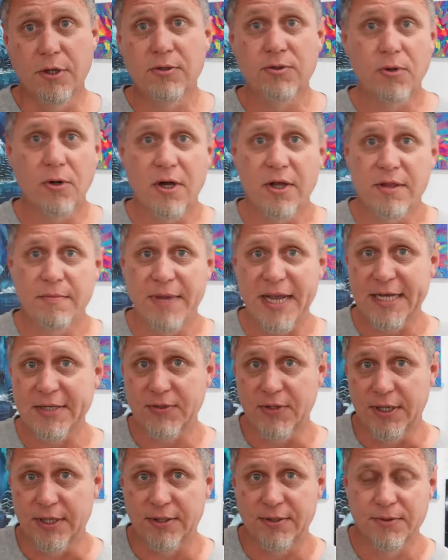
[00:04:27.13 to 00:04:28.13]
are all the
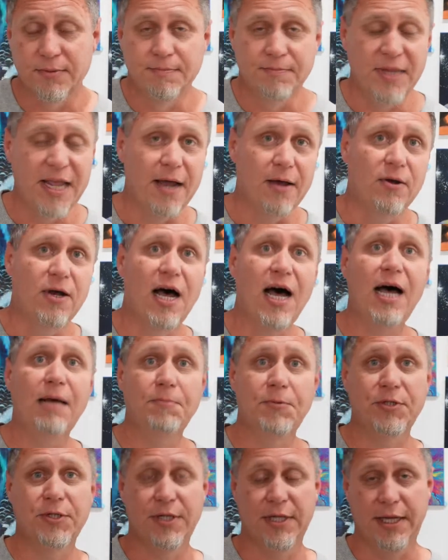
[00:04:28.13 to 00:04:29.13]
basics. Now,
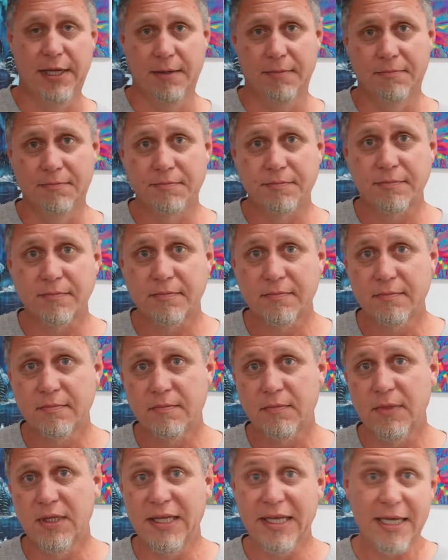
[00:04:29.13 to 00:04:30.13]
optionally,
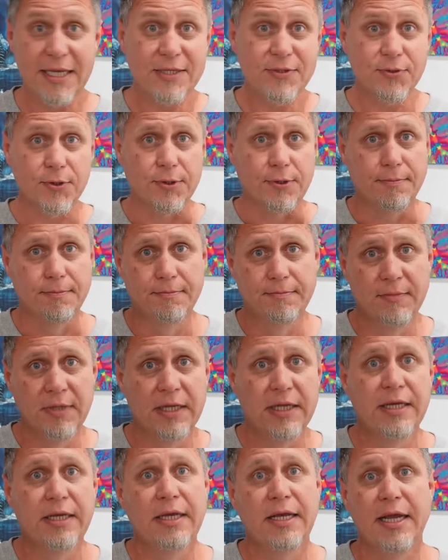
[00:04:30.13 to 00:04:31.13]
easel.
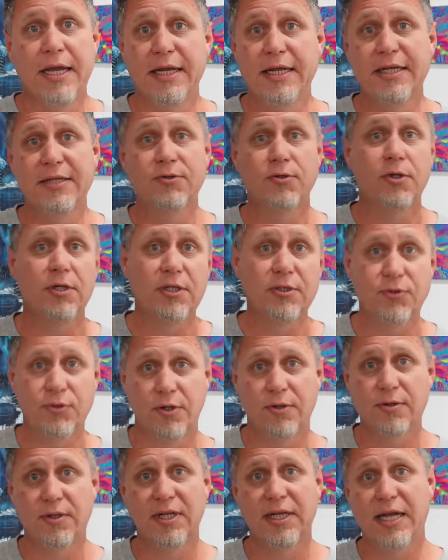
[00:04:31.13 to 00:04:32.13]
An easel is
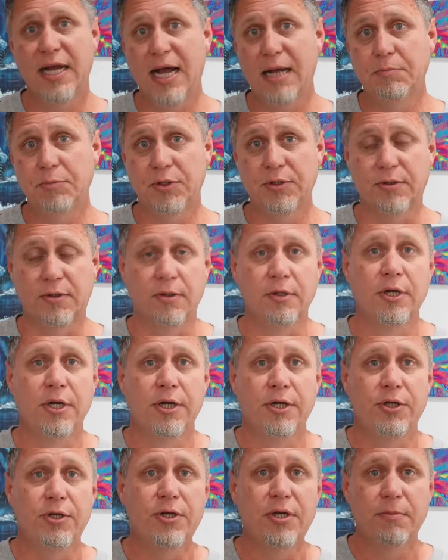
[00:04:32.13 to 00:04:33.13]
totally optional.
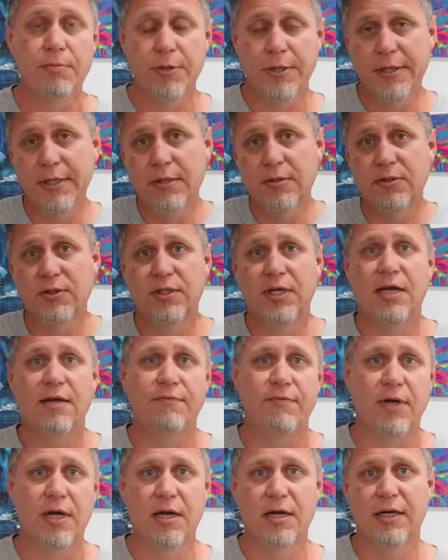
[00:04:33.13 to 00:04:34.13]
You can put your stuff
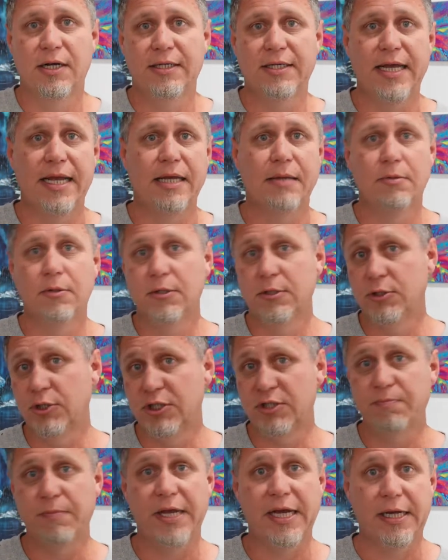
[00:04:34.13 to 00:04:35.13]
on a table and
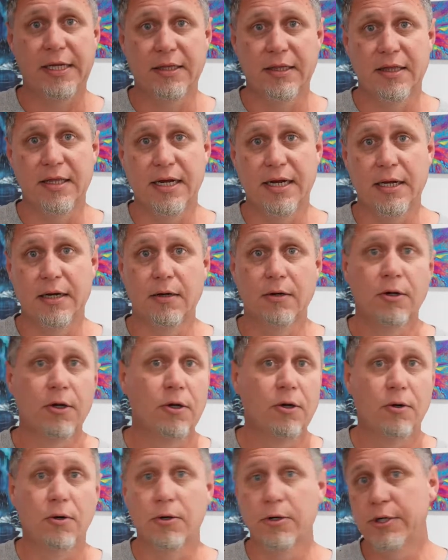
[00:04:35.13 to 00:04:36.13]
just paint there,
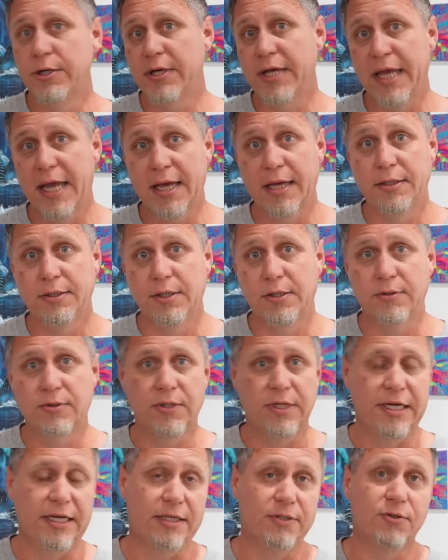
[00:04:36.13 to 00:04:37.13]
or you can use
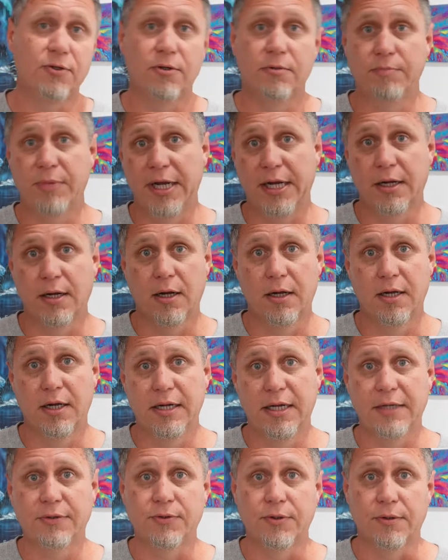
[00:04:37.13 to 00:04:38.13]
an easel and paint on
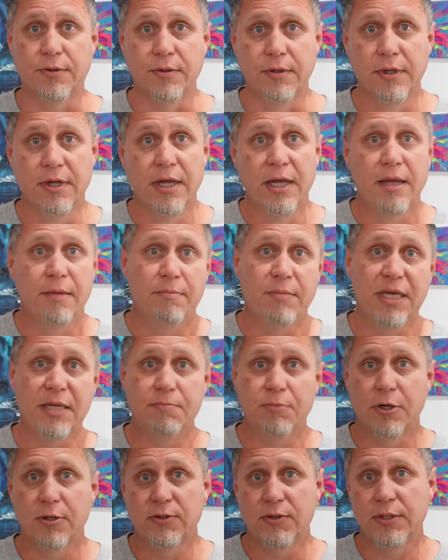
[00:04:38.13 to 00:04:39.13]
an easel. Me
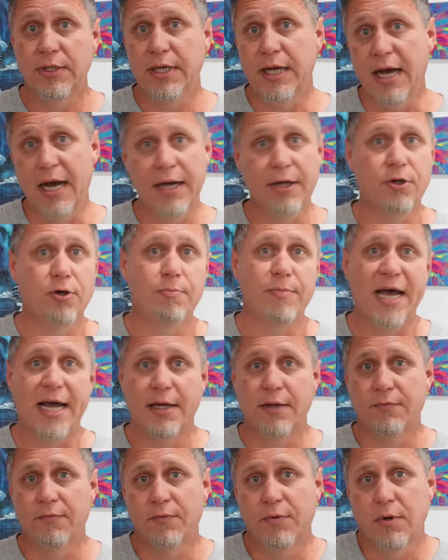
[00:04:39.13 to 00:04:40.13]
personally, I go back
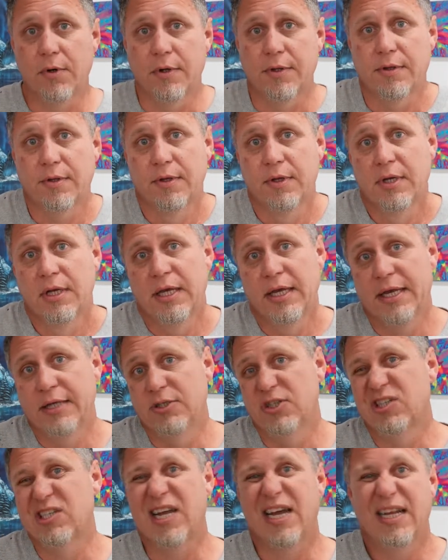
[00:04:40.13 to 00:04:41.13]
and forth. It
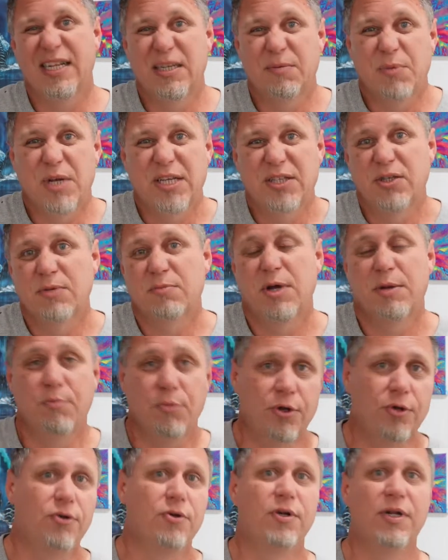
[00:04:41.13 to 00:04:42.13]
just kind of depends on my
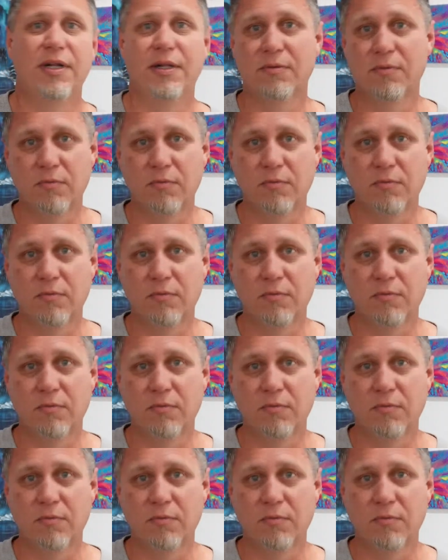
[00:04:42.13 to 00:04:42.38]
mood and